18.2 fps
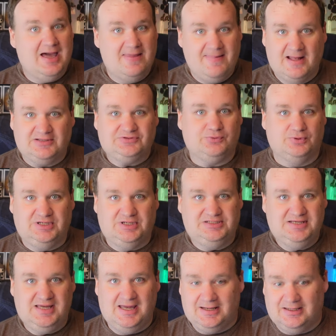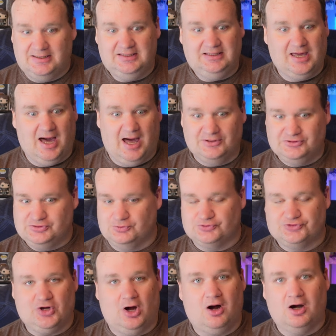And that's what he did. He got into
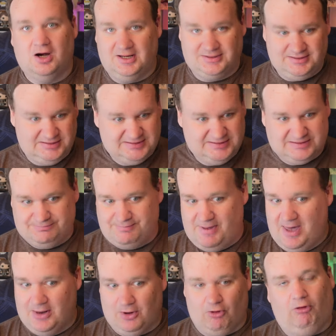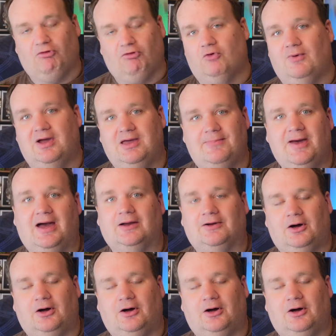his car and he sped all the way back